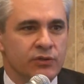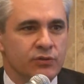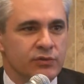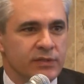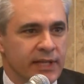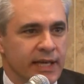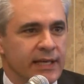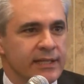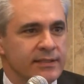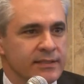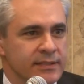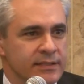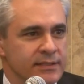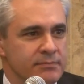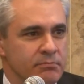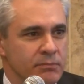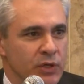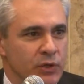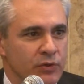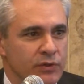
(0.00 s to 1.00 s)
to thank
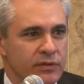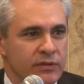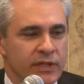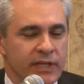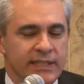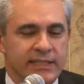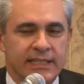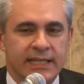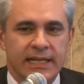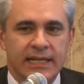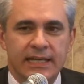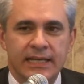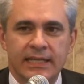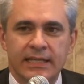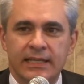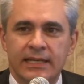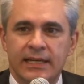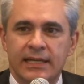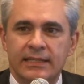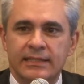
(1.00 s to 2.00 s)
both K D I
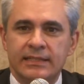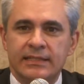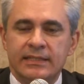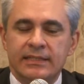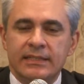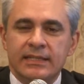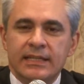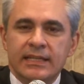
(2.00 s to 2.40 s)
and uh,